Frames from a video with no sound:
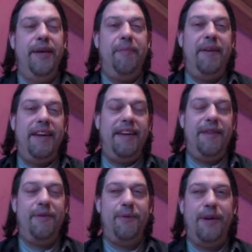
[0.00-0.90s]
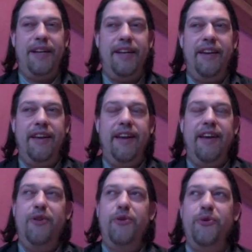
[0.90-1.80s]
be the one
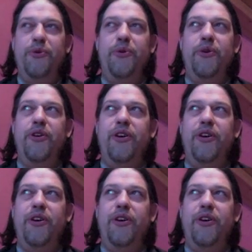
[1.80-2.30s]
who